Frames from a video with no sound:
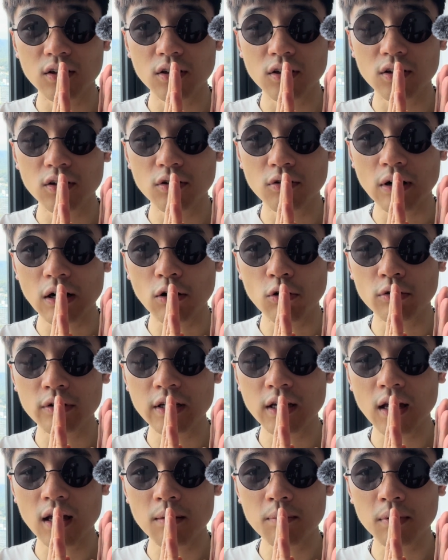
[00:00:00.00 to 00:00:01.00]
you are
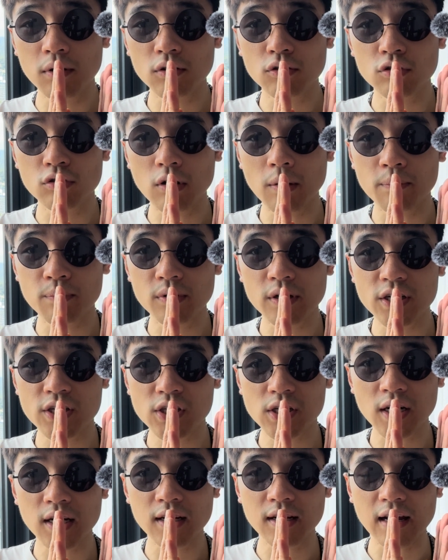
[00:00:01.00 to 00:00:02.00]
only able to
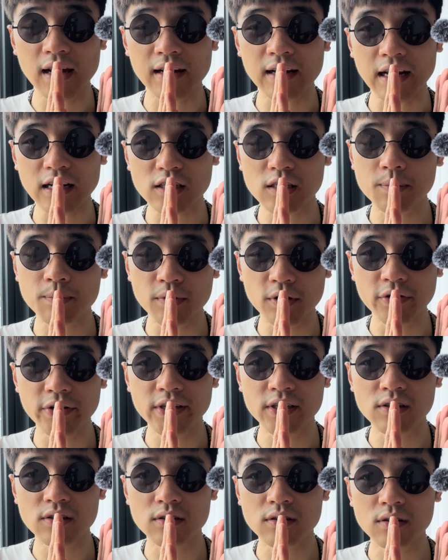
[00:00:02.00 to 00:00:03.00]
appreciate and
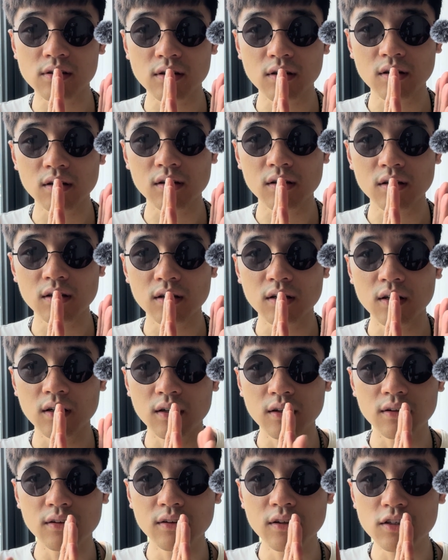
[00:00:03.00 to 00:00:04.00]
experience
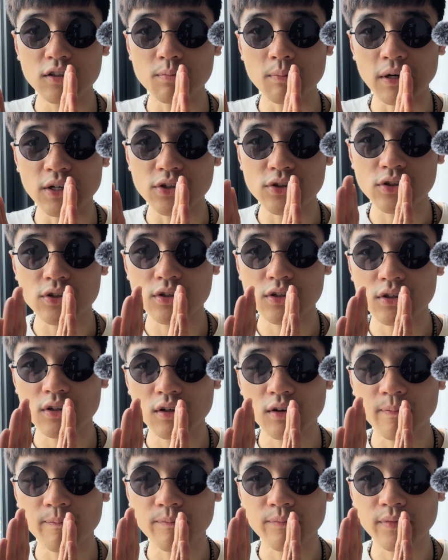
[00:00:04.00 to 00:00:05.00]
this much
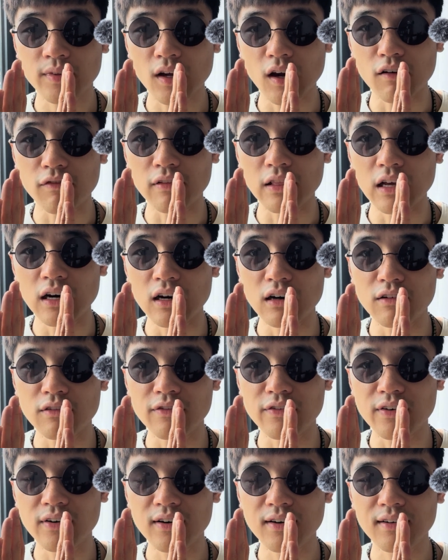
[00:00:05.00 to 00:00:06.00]
of
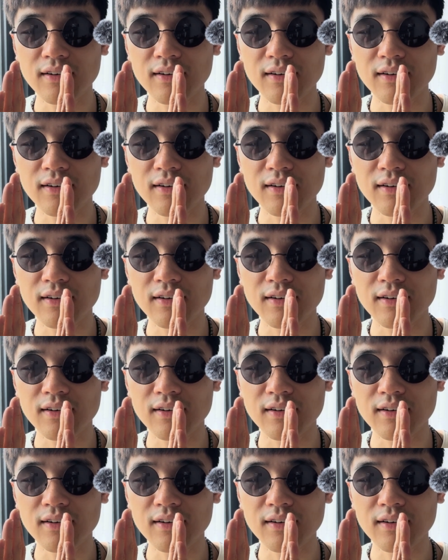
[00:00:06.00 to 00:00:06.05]
love,